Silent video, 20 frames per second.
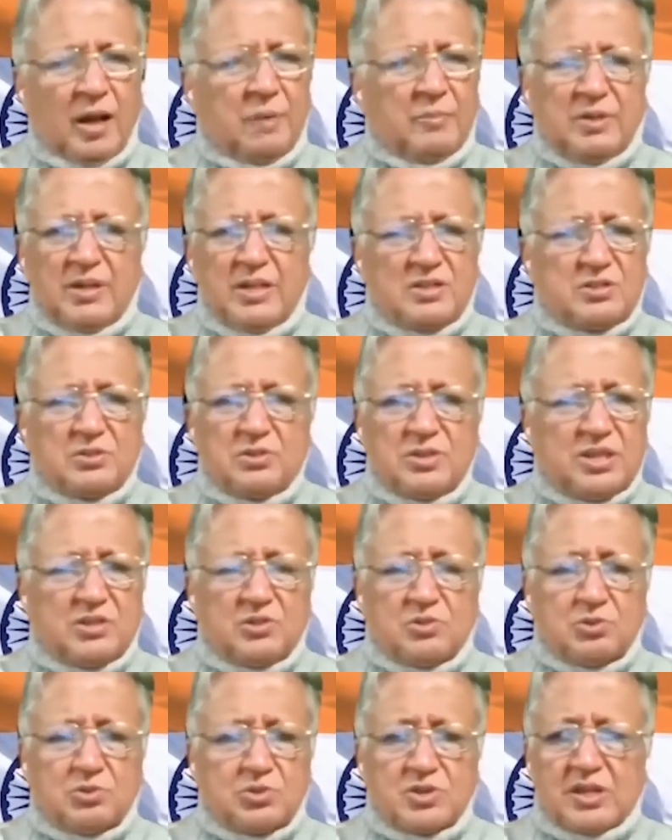I mean,
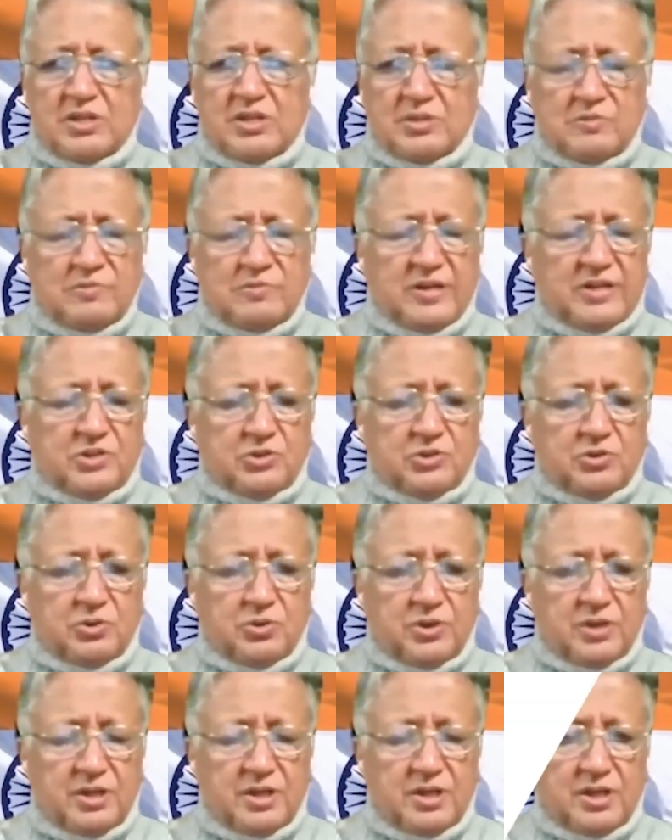there's no sense of nationhood.